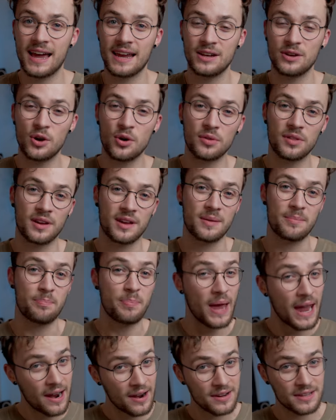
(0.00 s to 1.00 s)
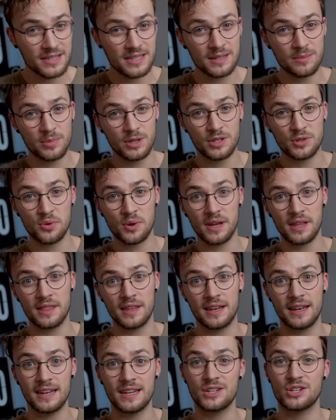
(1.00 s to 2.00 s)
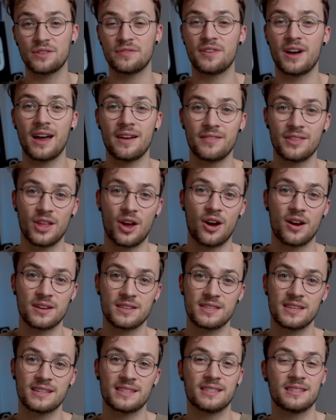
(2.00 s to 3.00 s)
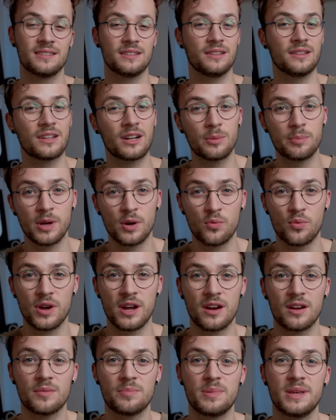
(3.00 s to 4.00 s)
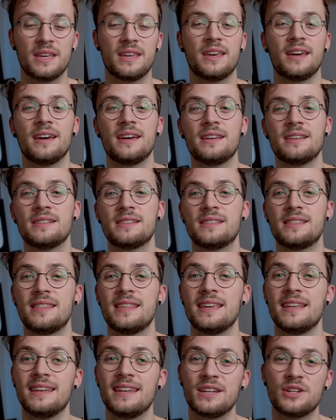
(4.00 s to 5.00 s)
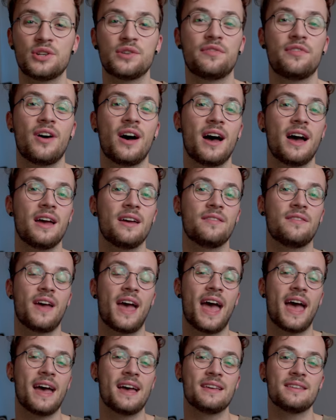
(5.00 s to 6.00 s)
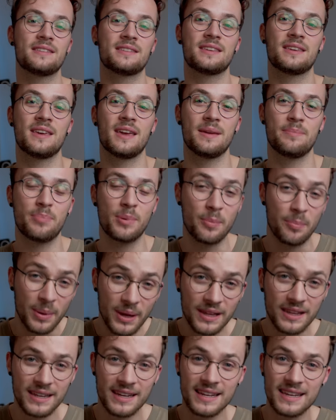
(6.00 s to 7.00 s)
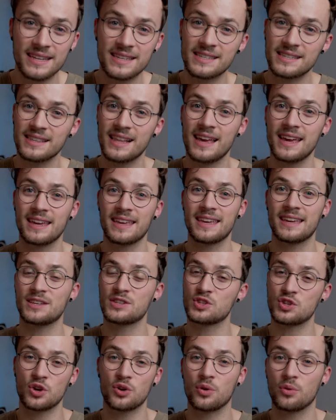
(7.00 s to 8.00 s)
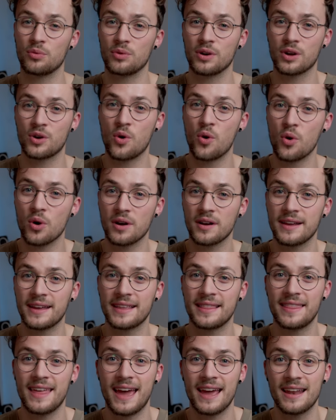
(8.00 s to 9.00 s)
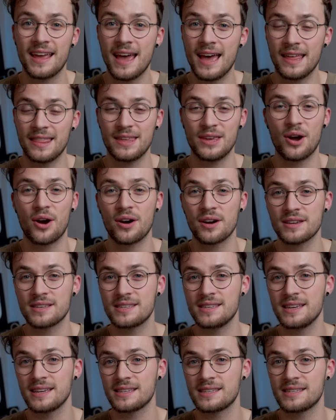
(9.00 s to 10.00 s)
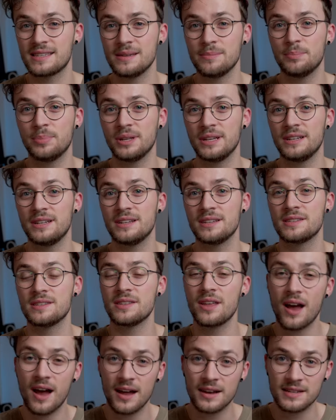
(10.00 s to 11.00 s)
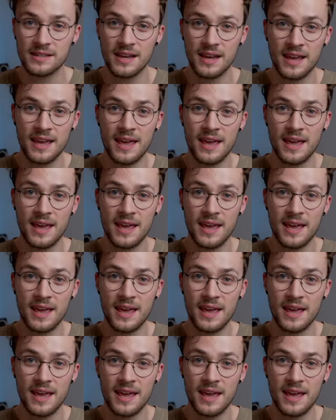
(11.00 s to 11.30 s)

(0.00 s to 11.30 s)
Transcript: I know the comparison between the Ninja 5 and the R6 is a little bit weird because the Ninja 5 has capabilities like external recording that the R6 simply does not.